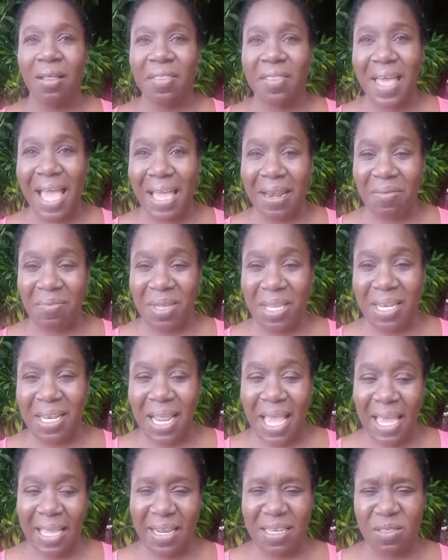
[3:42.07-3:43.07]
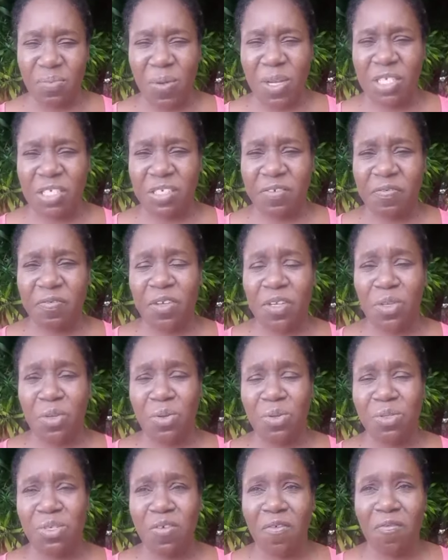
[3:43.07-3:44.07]
than midnight, especially for
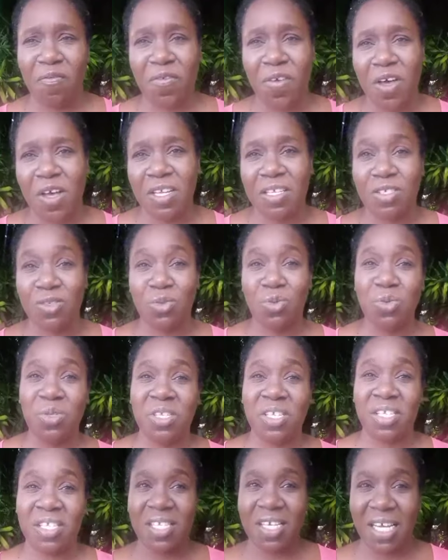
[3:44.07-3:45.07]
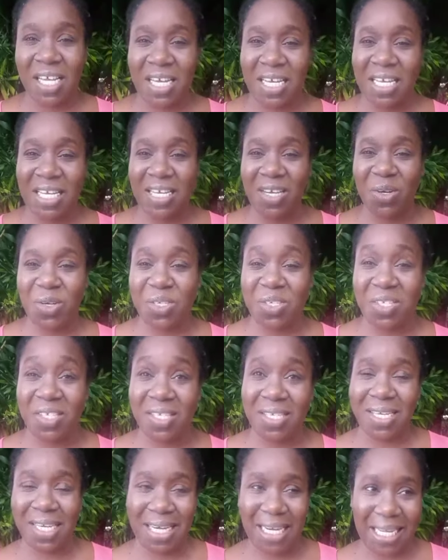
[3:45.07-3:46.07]
those of us who study or
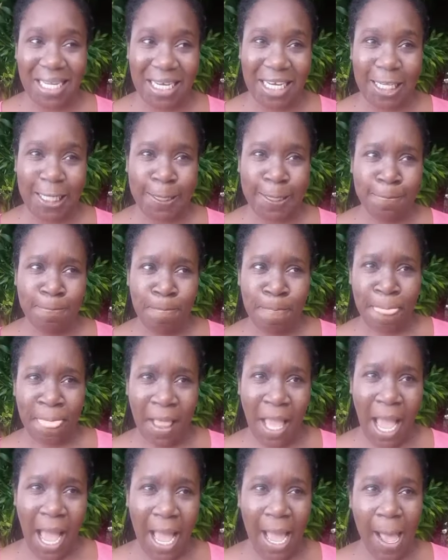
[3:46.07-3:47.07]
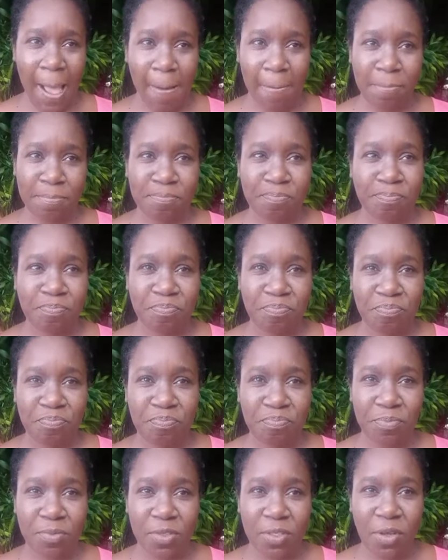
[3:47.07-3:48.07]
studied
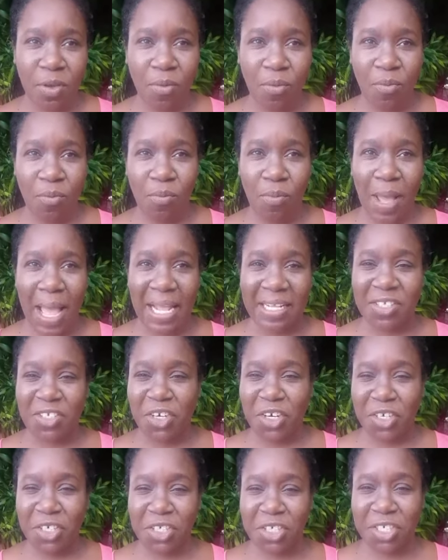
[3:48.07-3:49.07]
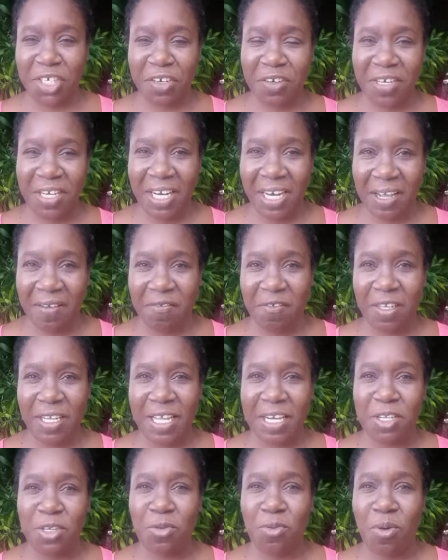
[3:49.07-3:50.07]
at tertiary level
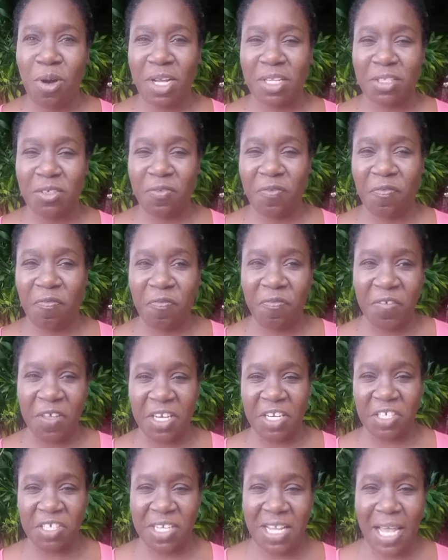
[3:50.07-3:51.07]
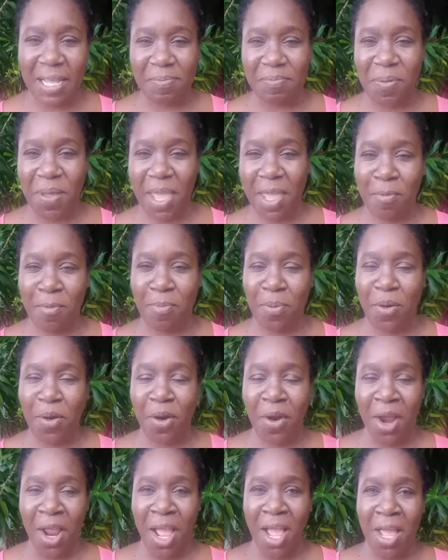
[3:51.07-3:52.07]
and you want to finish that
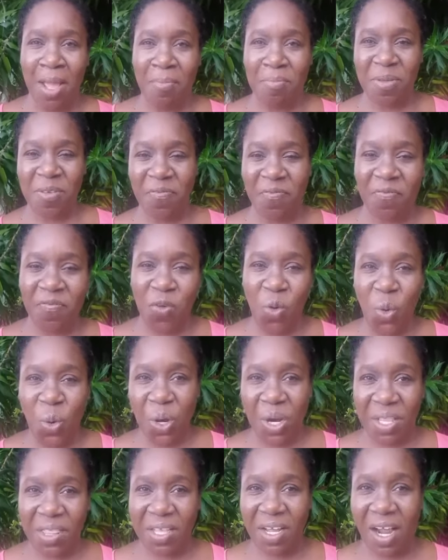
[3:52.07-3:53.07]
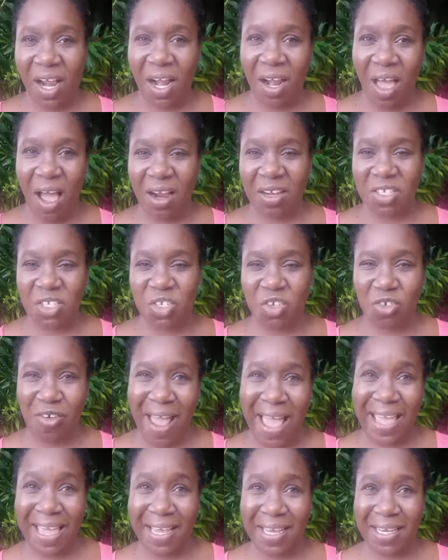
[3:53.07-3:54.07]
paper before the clock
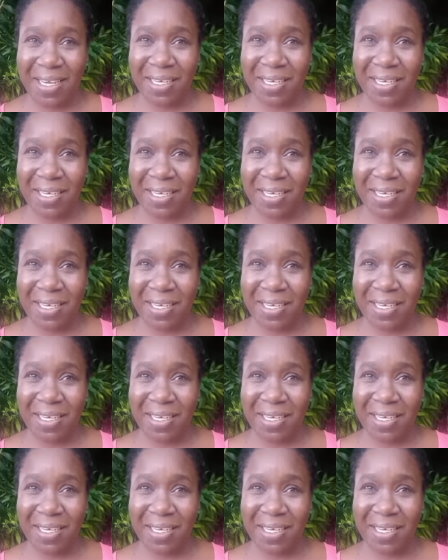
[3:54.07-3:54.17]
strike